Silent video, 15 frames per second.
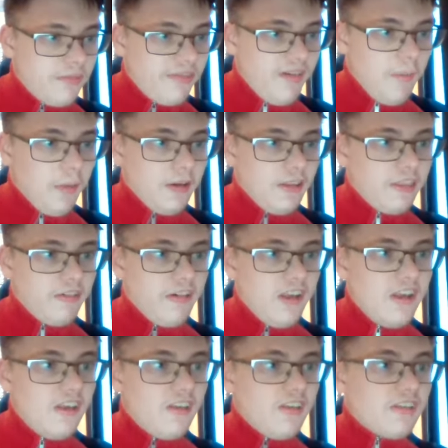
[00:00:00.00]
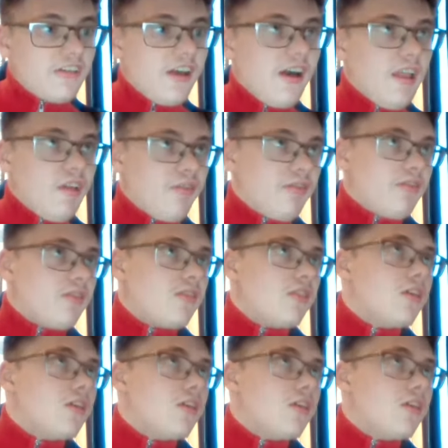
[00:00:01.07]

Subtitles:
family tree is kind of